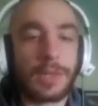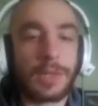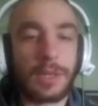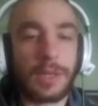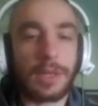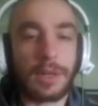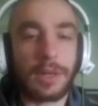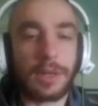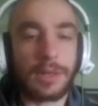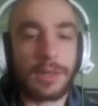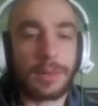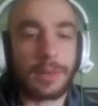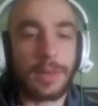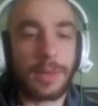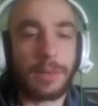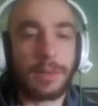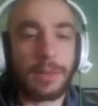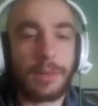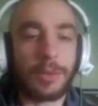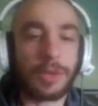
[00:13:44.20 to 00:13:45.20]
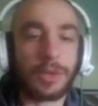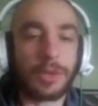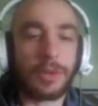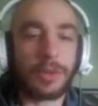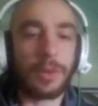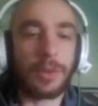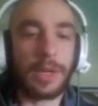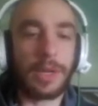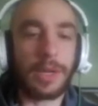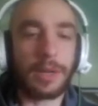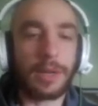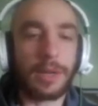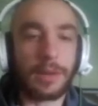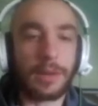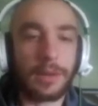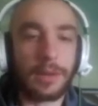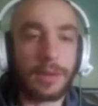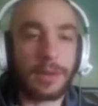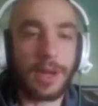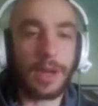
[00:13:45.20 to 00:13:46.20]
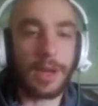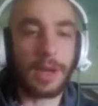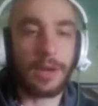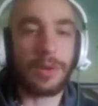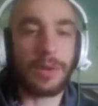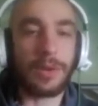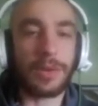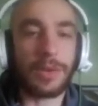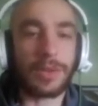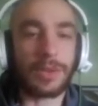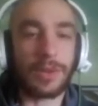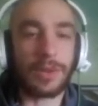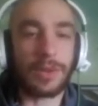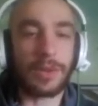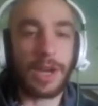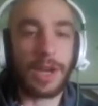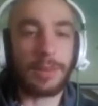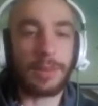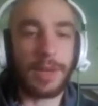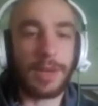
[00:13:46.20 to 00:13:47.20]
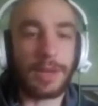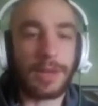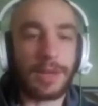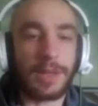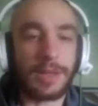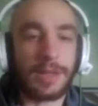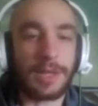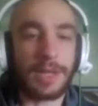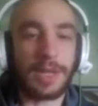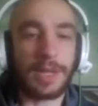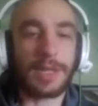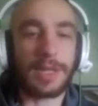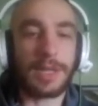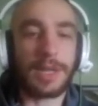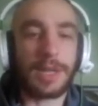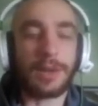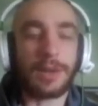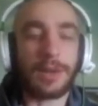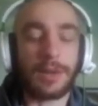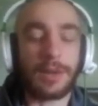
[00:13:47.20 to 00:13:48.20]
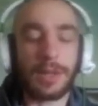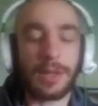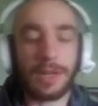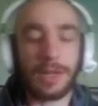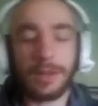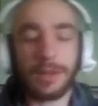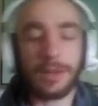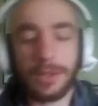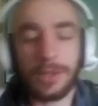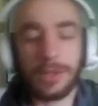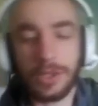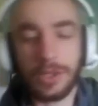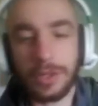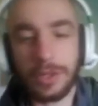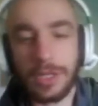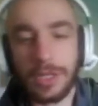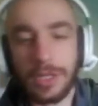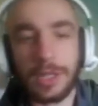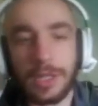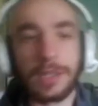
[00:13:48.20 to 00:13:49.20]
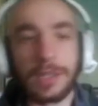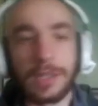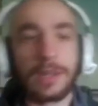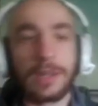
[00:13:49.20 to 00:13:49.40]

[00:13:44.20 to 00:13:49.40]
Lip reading: sticking out as if someone hadn't pushed it all the way in. I knew it wasn't right, but did I take a look at the letter? You sure did.